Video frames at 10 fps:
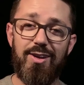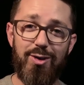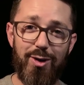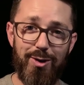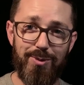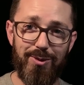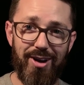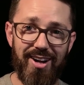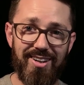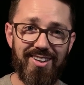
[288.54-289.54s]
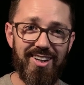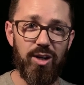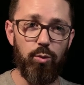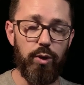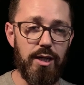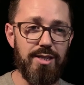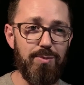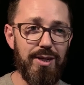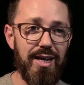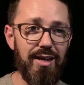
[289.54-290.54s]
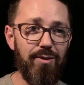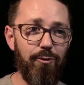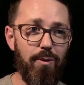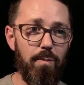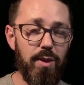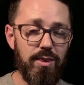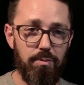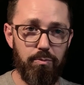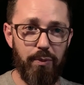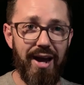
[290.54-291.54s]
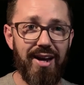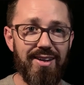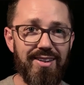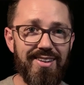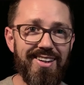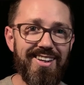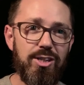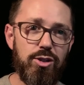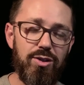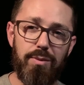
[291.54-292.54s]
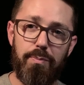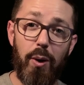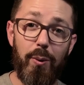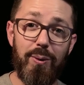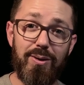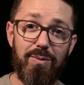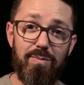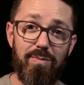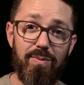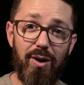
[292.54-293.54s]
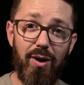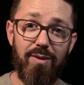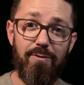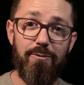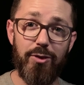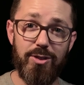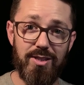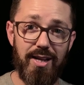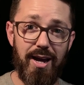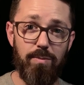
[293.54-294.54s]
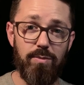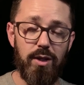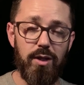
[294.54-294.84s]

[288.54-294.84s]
You heard me right. We need to be getting from the back to the podium on the first lap.